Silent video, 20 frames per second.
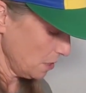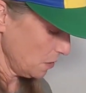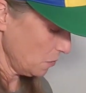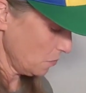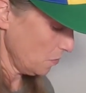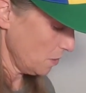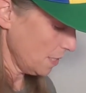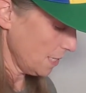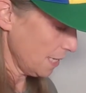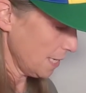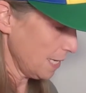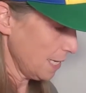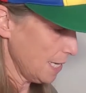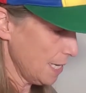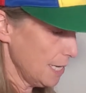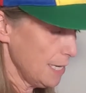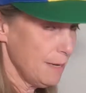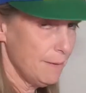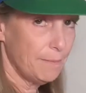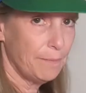of the
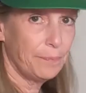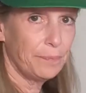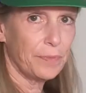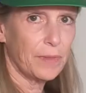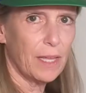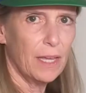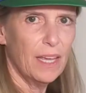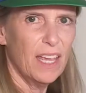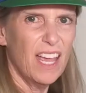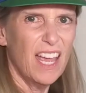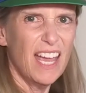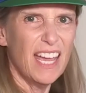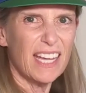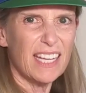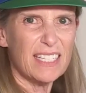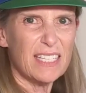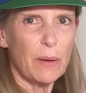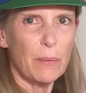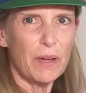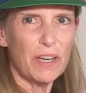way
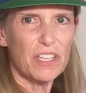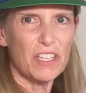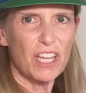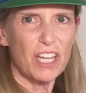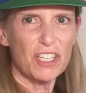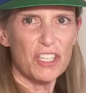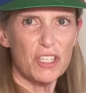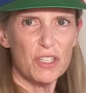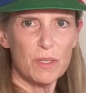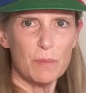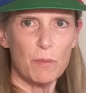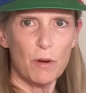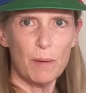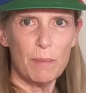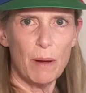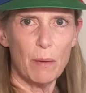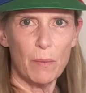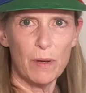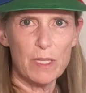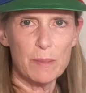because I want to talk to you some more
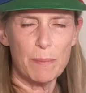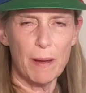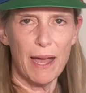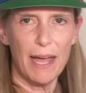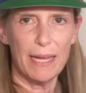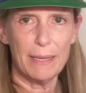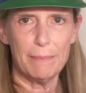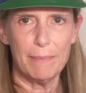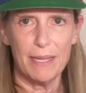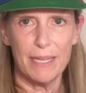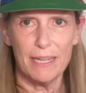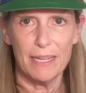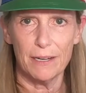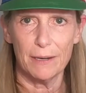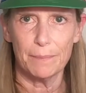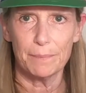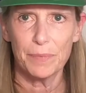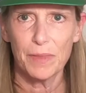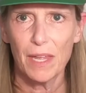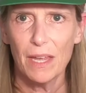about what's behind me here.